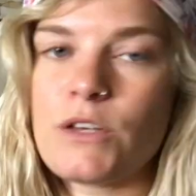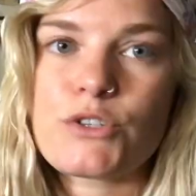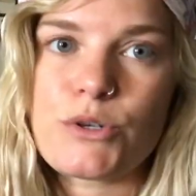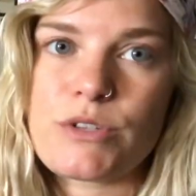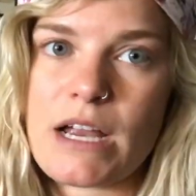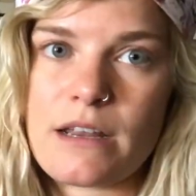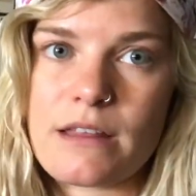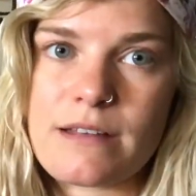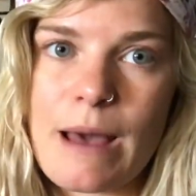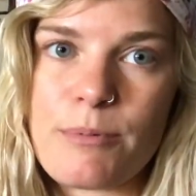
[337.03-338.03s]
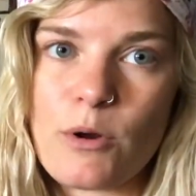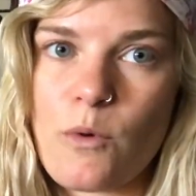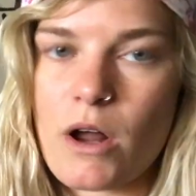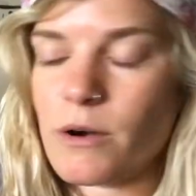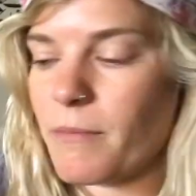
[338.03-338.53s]
screws onto the top of your
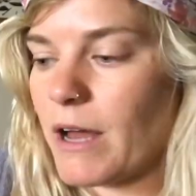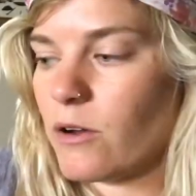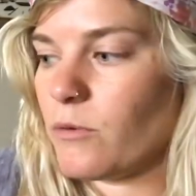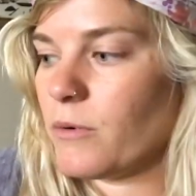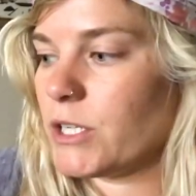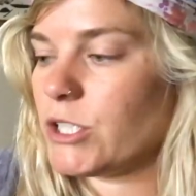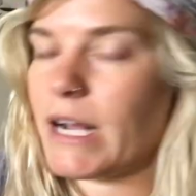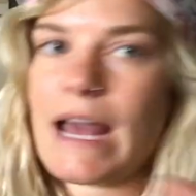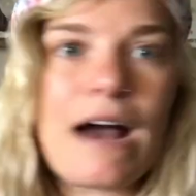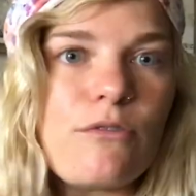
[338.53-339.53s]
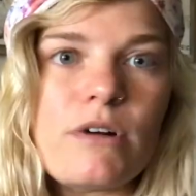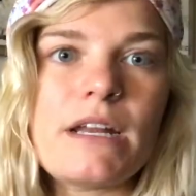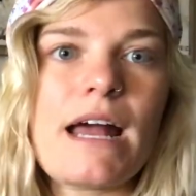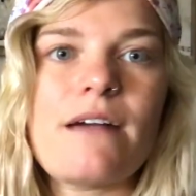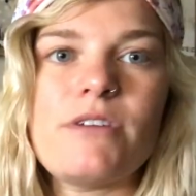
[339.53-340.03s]
water bottle, which I have one
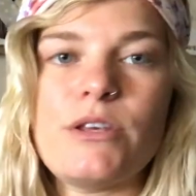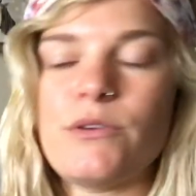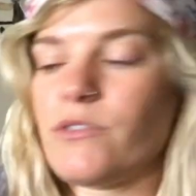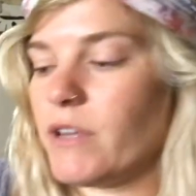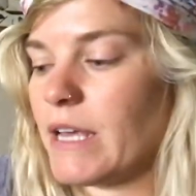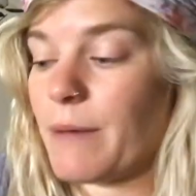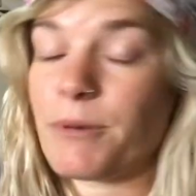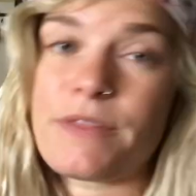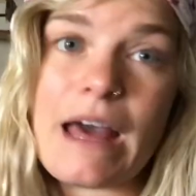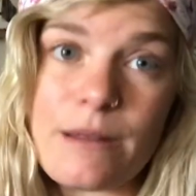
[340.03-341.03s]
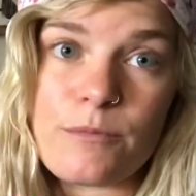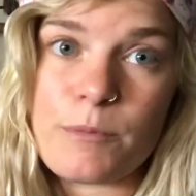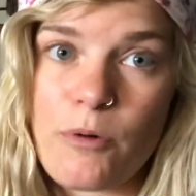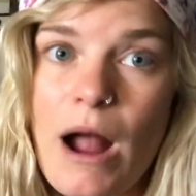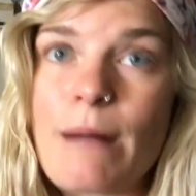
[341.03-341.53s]
and I haven't used it yet, but that
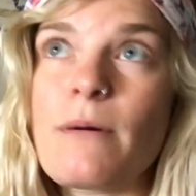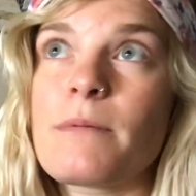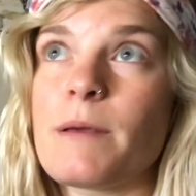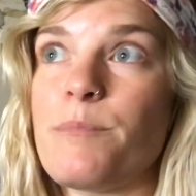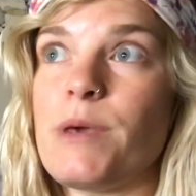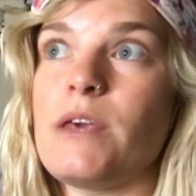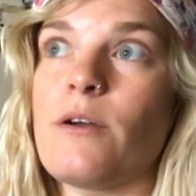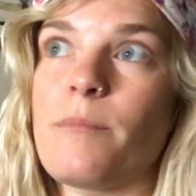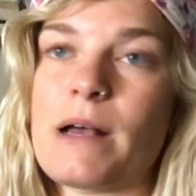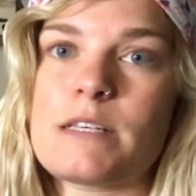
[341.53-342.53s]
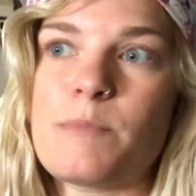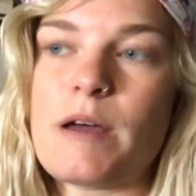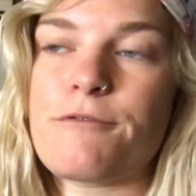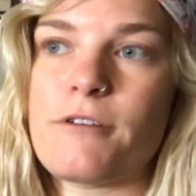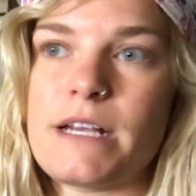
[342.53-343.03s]
would probably be your best
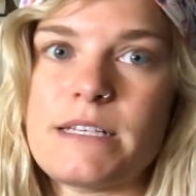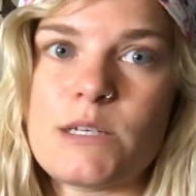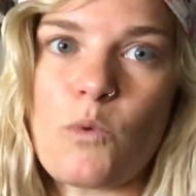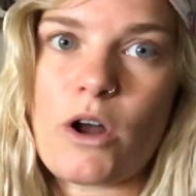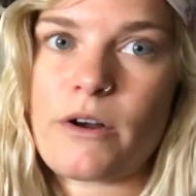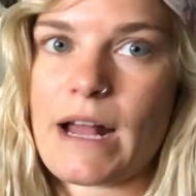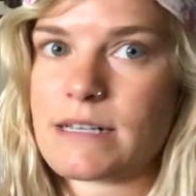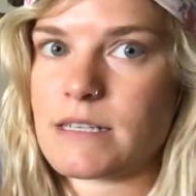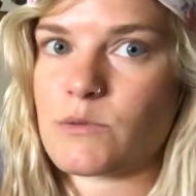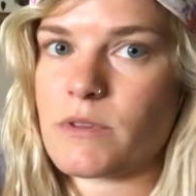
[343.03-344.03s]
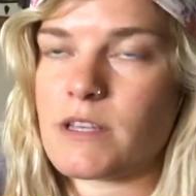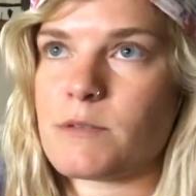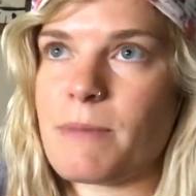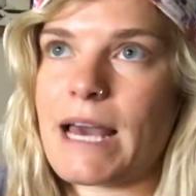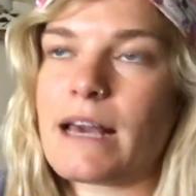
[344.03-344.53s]
bet for easy water access with this
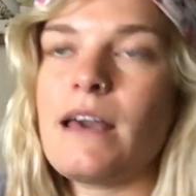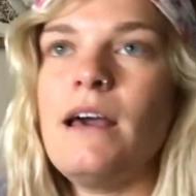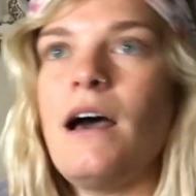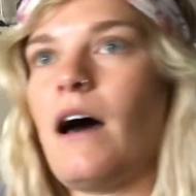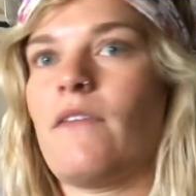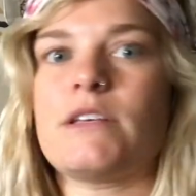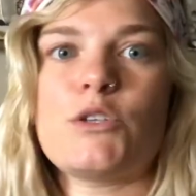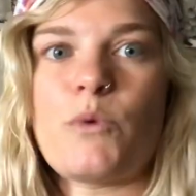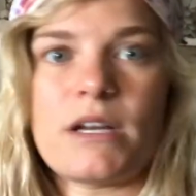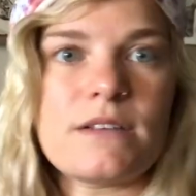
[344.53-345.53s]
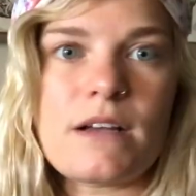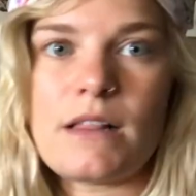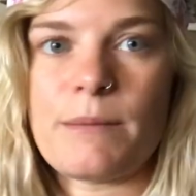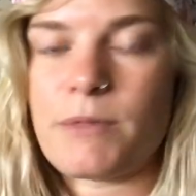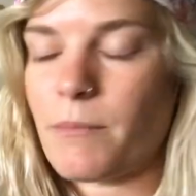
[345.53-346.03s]
bag, unless you wanted to
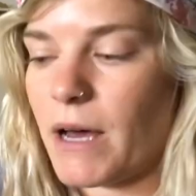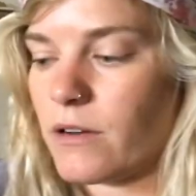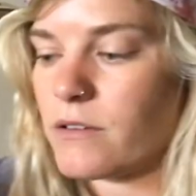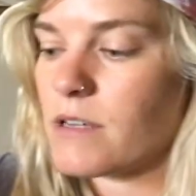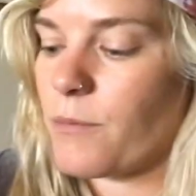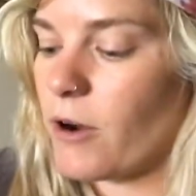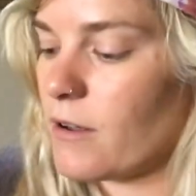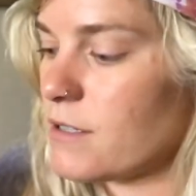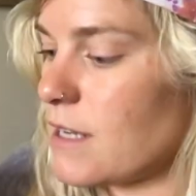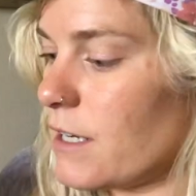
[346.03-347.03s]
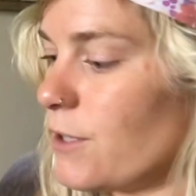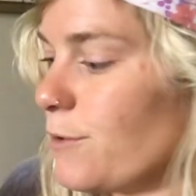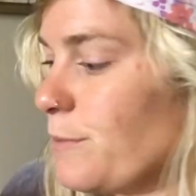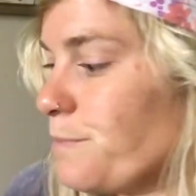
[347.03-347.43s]
clip the bottle somewhere else on you.